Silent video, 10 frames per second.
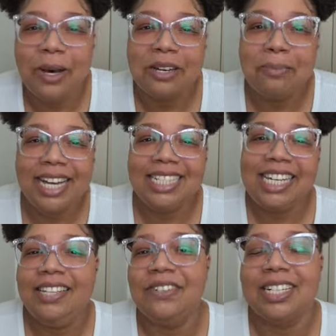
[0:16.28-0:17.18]
Welcome back to
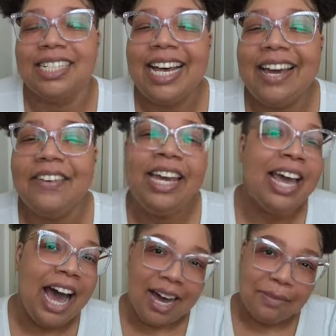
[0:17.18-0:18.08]
Kevon's Life.
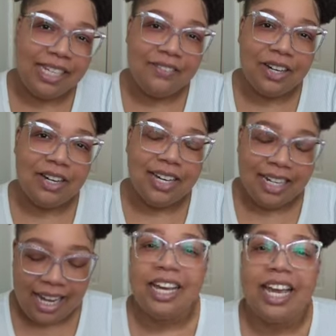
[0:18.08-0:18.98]
I'm
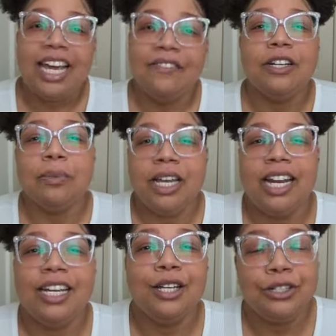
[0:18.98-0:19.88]
Kevon. If you're
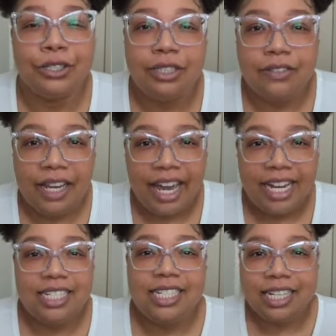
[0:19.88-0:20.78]
planning a cruise
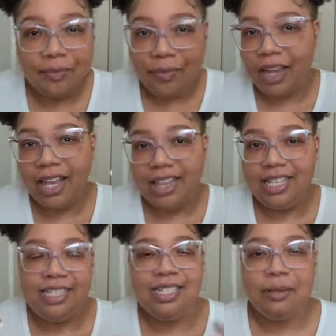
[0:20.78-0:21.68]
vacation,
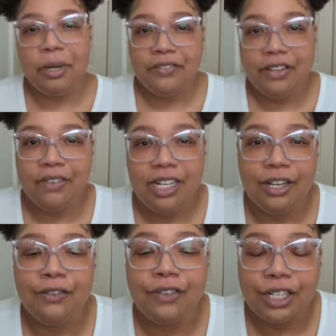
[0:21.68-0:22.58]
this is the perfect
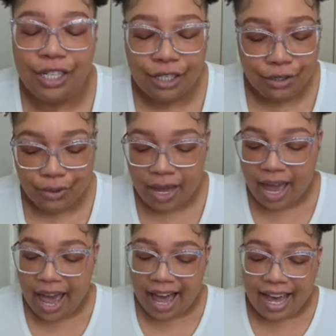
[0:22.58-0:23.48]
video for you.
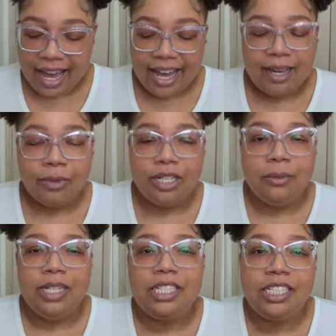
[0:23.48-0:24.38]
I am going to
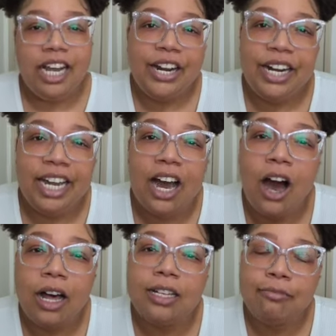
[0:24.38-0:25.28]
be sharing
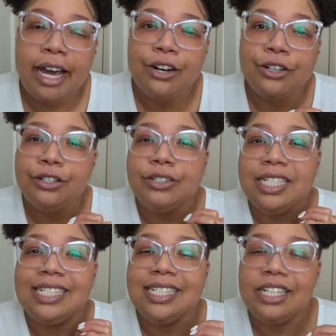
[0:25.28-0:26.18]
all of my cruise
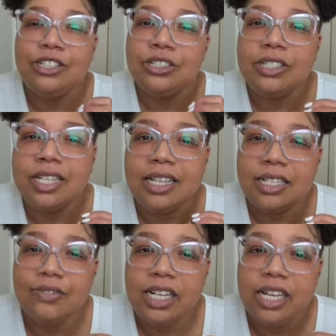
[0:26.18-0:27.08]
essentials in
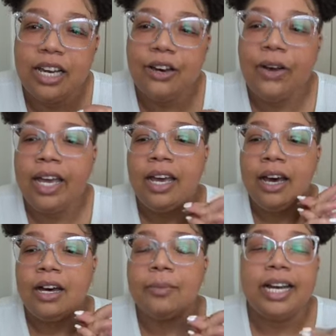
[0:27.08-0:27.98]
this video.
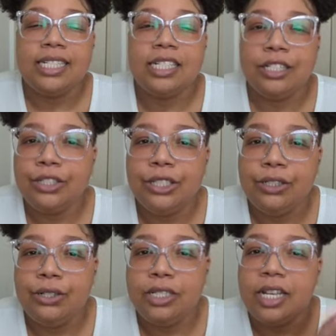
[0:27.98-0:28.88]
I took a
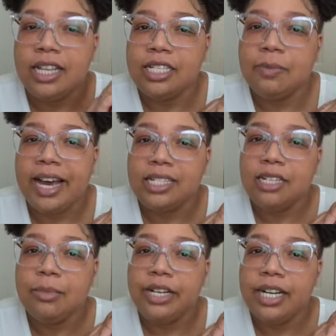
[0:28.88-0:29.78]
cruise this past
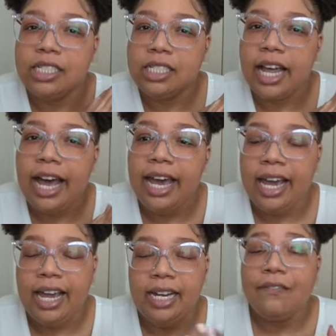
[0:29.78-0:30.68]
summer in July,
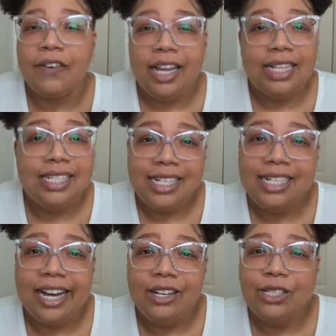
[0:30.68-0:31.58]
and I'm finally sitting
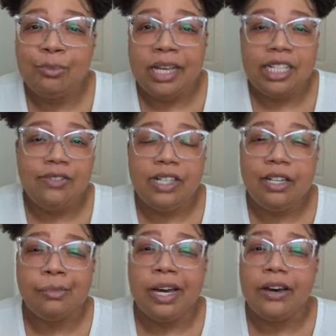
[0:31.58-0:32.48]
down to make this
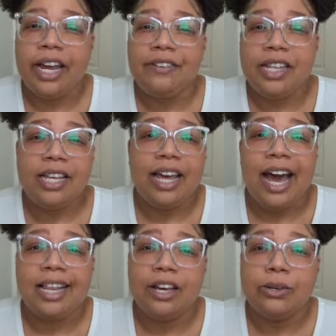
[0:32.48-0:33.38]
video about everything that
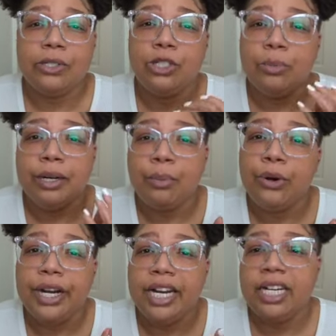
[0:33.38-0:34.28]
I thought was super
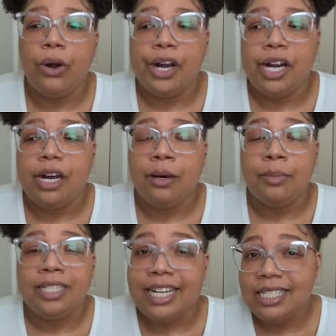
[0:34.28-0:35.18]
important or
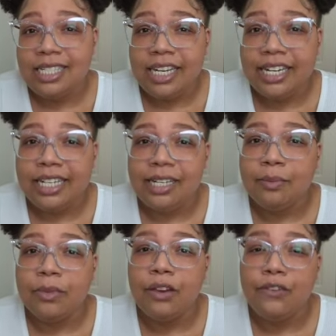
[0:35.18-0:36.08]
necessary
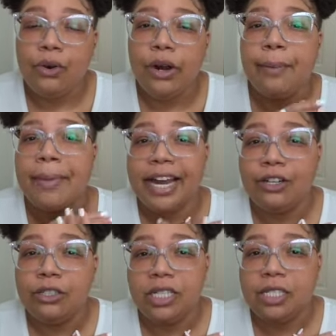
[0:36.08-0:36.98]
for my
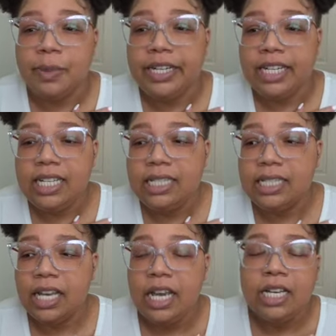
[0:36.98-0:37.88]
cruise
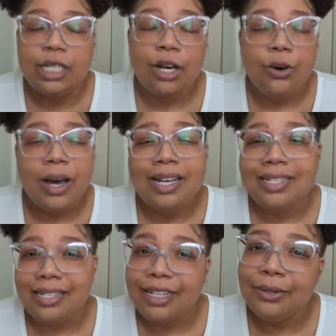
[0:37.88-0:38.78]
experience. So
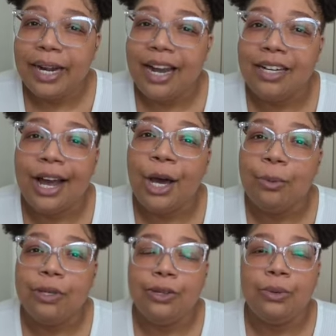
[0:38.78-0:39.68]
stick around. I
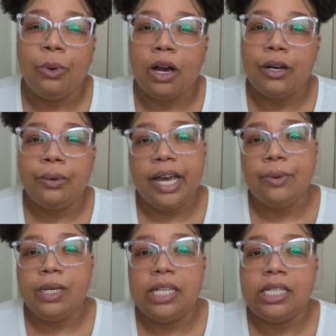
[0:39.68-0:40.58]
hope you walk away
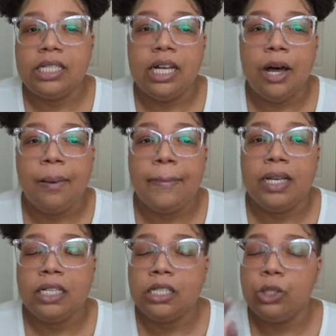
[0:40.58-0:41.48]
with some
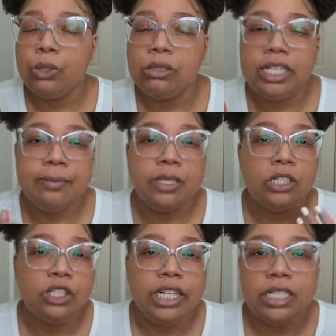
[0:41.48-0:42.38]
cool tips
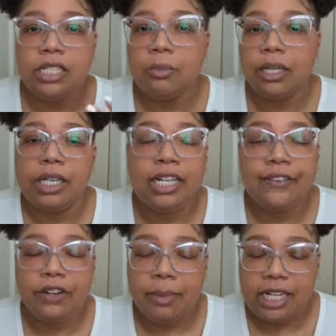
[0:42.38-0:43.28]
and tricks, some good
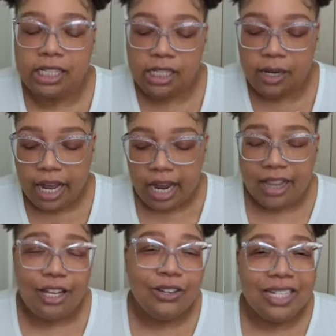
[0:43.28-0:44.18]
information
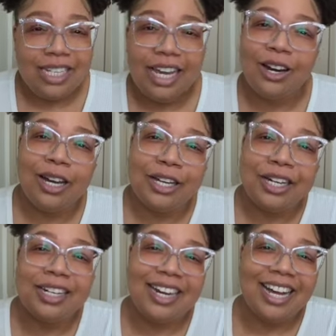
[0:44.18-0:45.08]
that you can take on
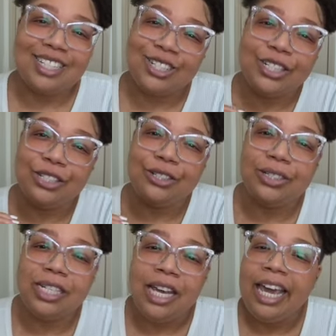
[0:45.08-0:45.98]
your next cruise.